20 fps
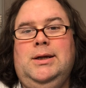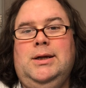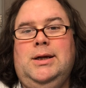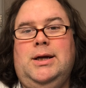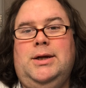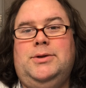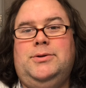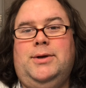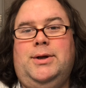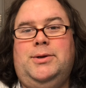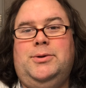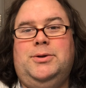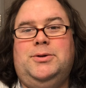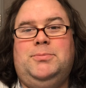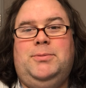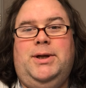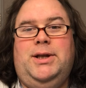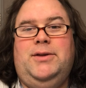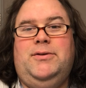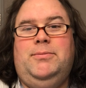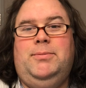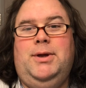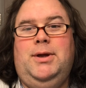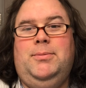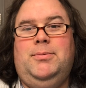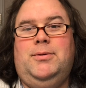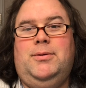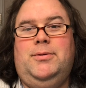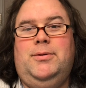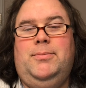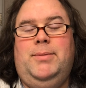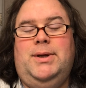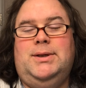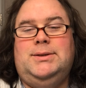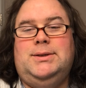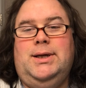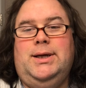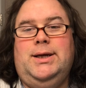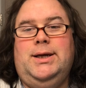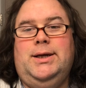I try to explain it to people the
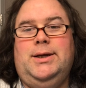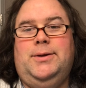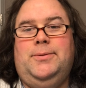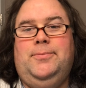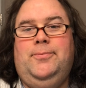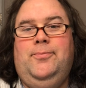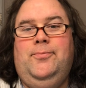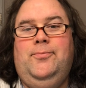best I can.